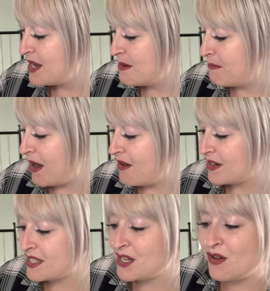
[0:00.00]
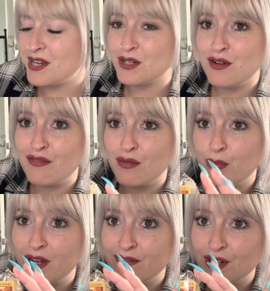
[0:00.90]
But I started off
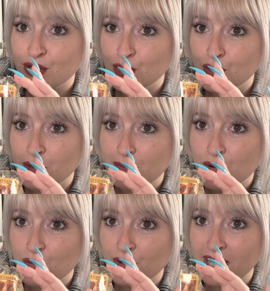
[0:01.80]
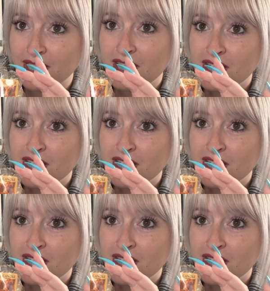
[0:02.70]
with Good Morning.